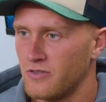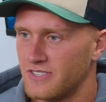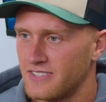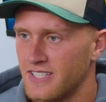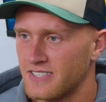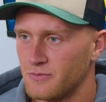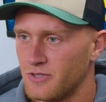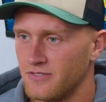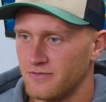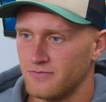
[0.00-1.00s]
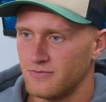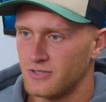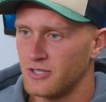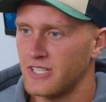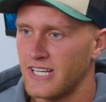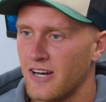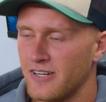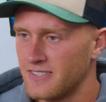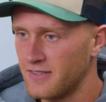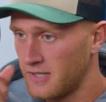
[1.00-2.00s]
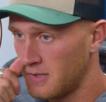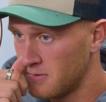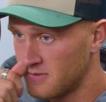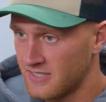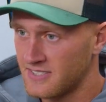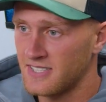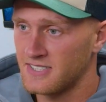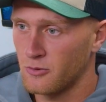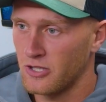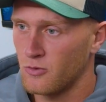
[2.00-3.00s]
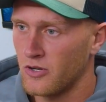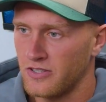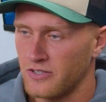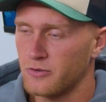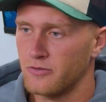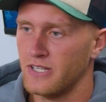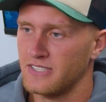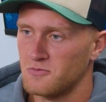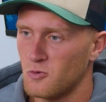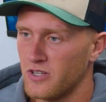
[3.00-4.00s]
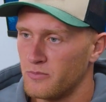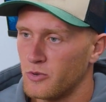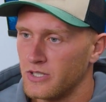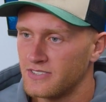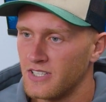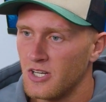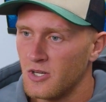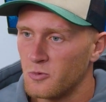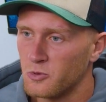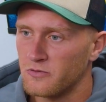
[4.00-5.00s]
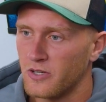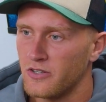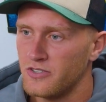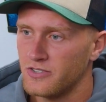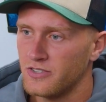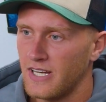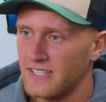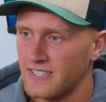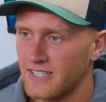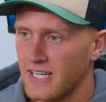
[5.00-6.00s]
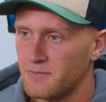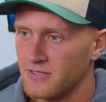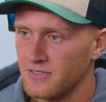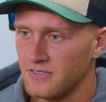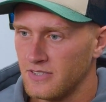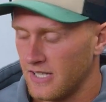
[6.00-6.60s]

It's a testament to your character that success is what you want, and a good reason why the boys would have voted you as our captain.